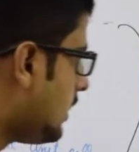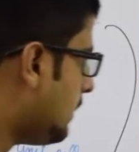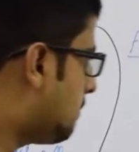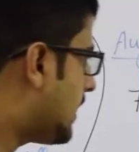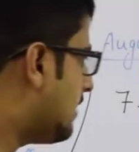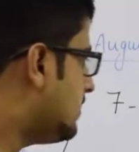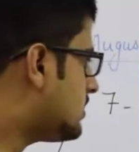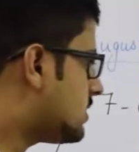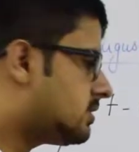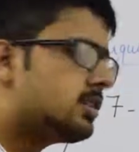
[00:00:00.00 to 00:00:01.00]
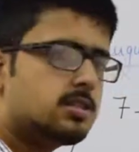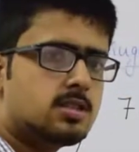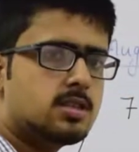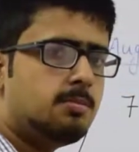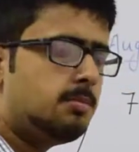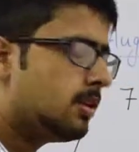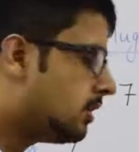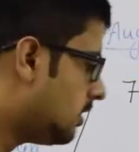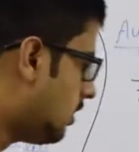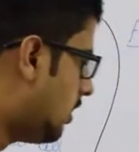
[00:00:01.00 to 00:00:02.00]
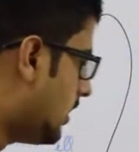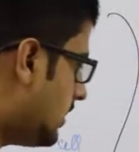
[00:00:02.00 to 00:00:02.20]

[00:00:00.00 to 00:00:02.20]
Bravais crystal system or